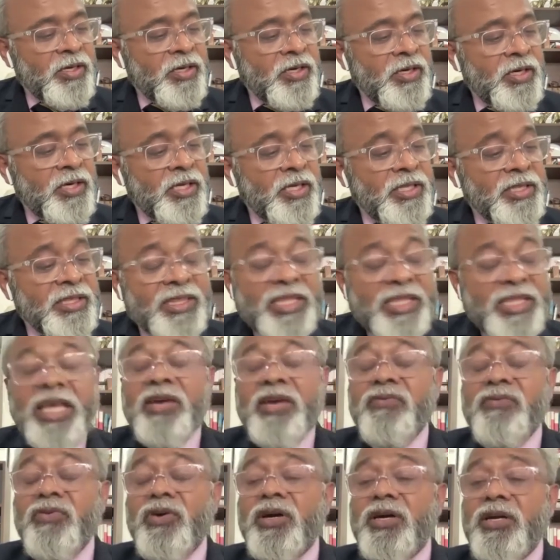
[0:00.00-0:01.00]
uh,
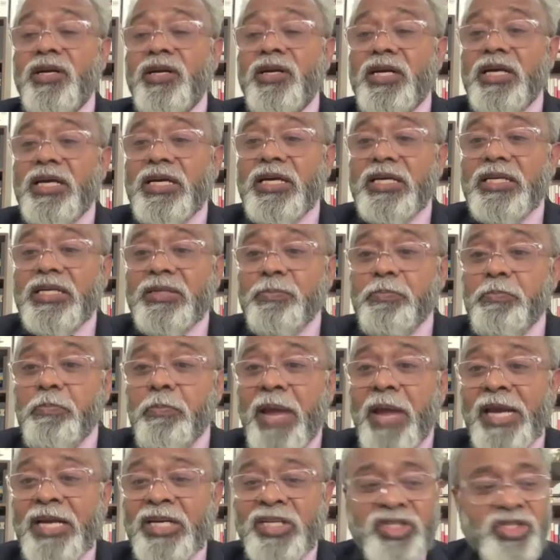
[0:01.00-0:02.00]
they were
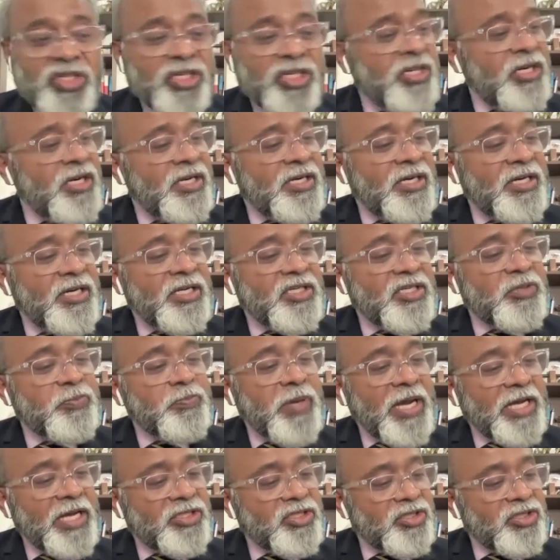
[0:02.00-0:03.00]
mentioned in
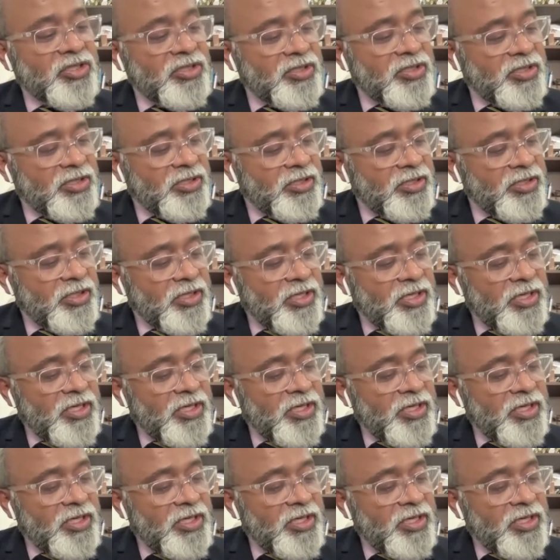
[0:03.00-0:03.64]
dispatches.